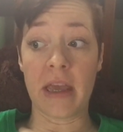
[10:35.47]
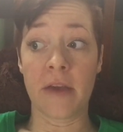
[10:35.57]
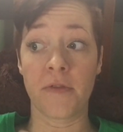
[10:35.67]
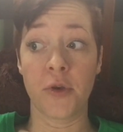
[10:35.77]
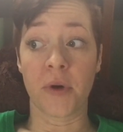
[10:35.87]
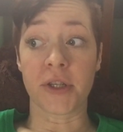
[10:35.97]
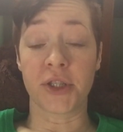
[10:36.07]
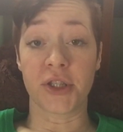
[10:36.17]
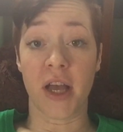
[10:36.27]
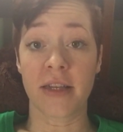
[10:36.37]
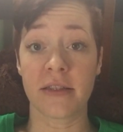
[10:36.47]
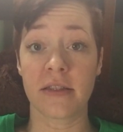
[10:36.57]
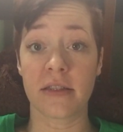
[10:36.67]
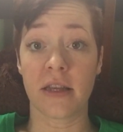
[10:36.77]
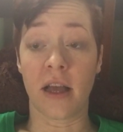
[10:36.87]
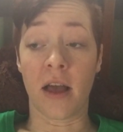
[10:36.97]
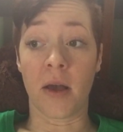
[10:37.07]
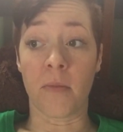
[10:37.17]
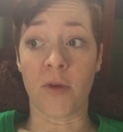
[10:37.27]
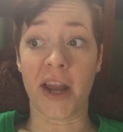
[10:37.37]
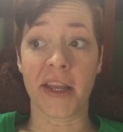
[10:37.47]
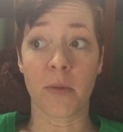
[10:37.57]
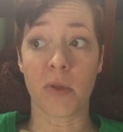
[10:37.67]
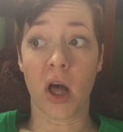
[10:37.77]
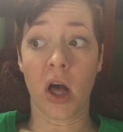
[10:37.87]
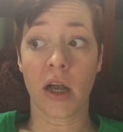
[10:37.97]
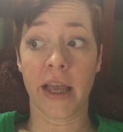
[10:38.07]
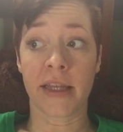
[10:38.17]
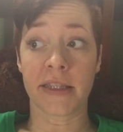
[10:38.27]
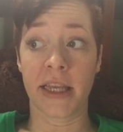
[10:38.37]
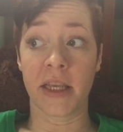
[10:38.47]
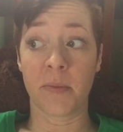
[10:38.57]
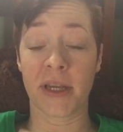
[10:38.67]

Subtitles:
If you are just writing a blog and taking